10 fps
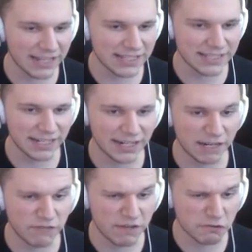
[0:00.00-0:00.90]
this thing that
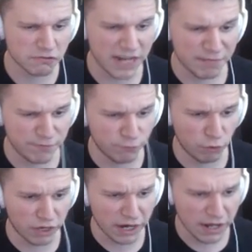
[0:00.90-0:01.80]
I've never tried
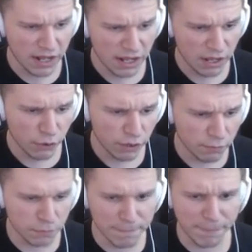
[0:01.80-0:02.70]
before.
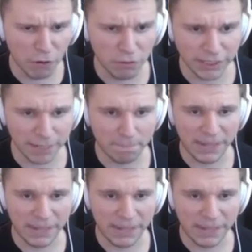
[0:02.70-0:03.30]
But the bowling